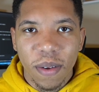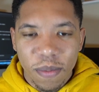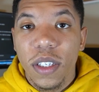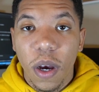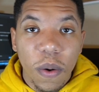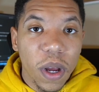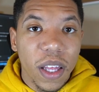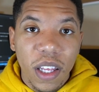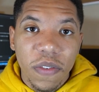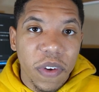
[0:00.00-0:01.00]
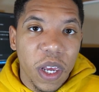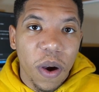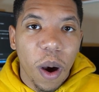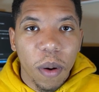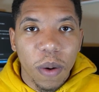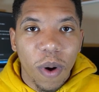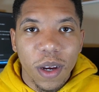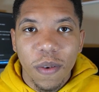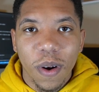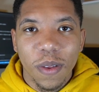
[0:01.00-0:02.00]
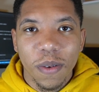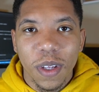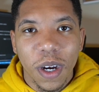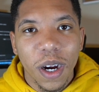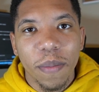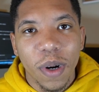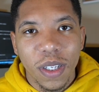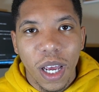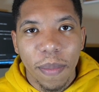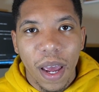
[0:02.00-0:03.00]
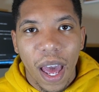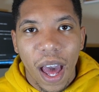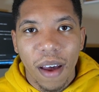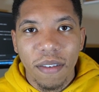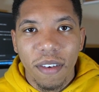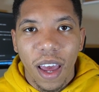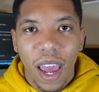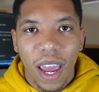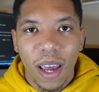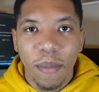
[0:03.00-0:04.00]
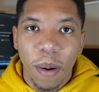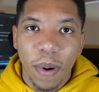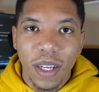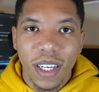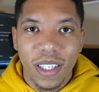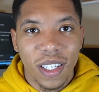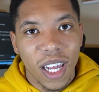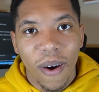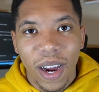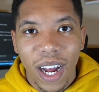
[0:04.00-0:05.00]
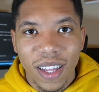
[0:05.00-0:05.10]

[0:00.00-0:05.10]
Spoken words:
So in this video, I'm going to walk you all through the current prototype I have and my process as to how I got